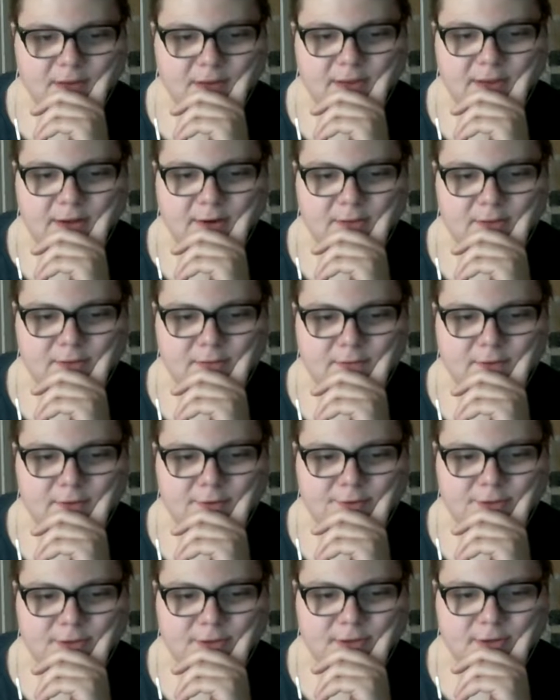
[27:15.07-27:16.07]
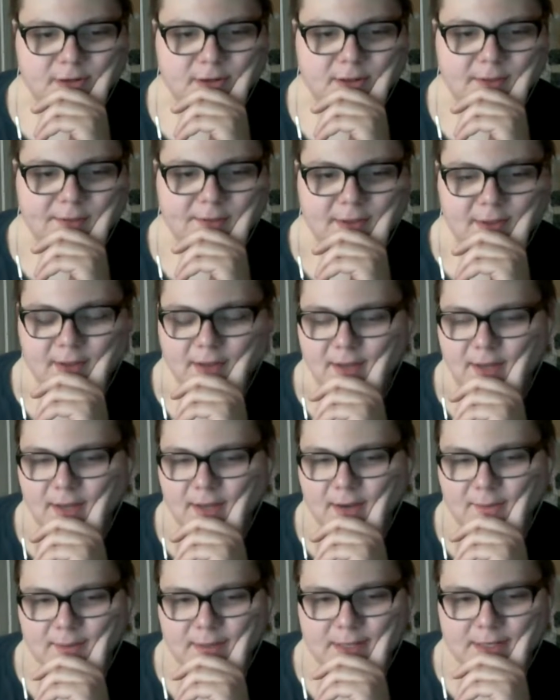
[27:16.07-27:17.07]
here in the future.
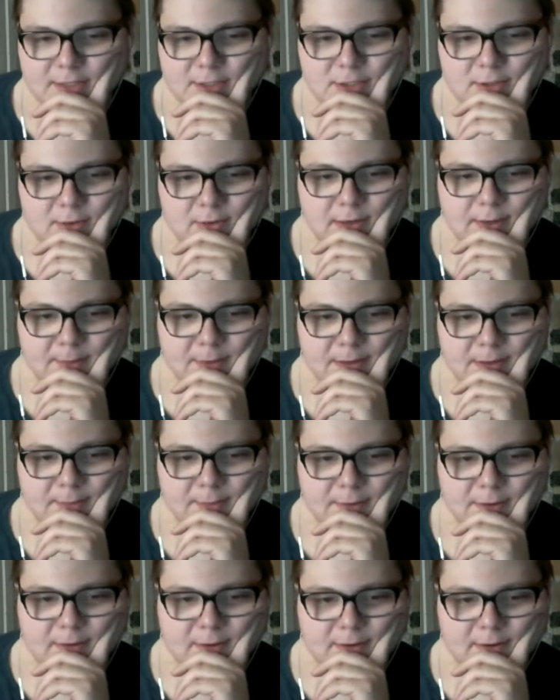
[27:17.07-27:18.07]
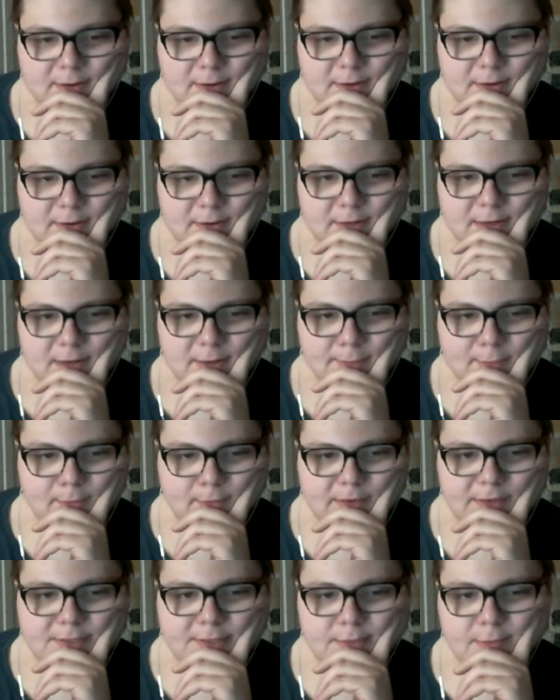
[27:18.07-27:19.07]
We got a show coming up here in a couple
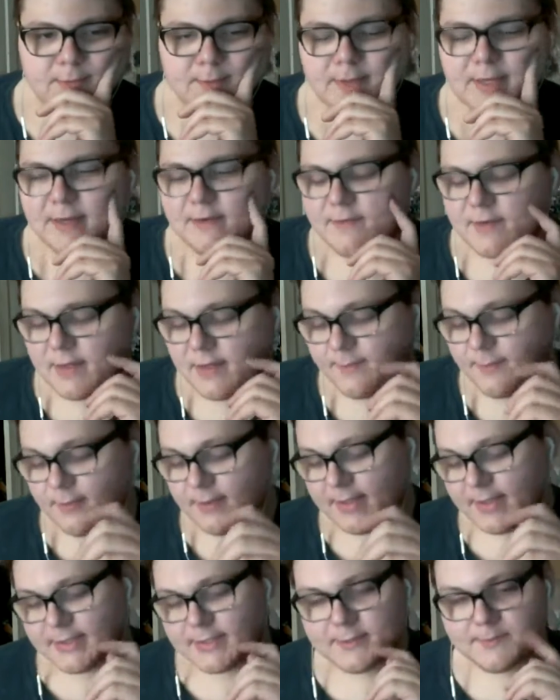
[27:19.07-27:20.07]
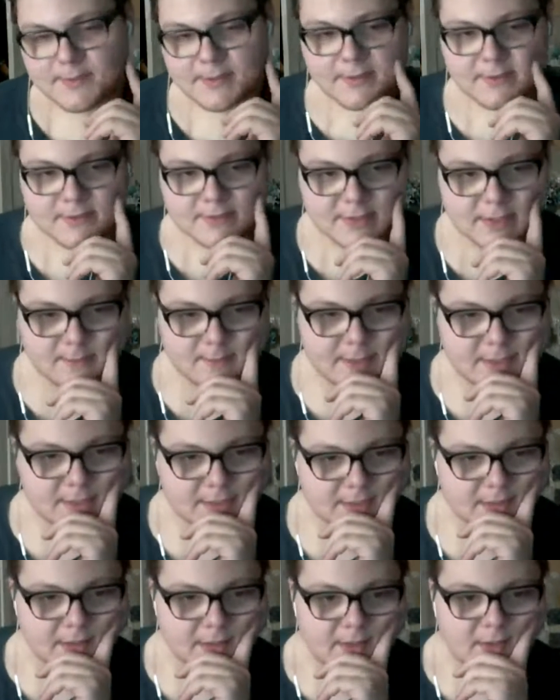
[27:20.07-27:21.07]
weeks where we have a couple guest speakers coming in.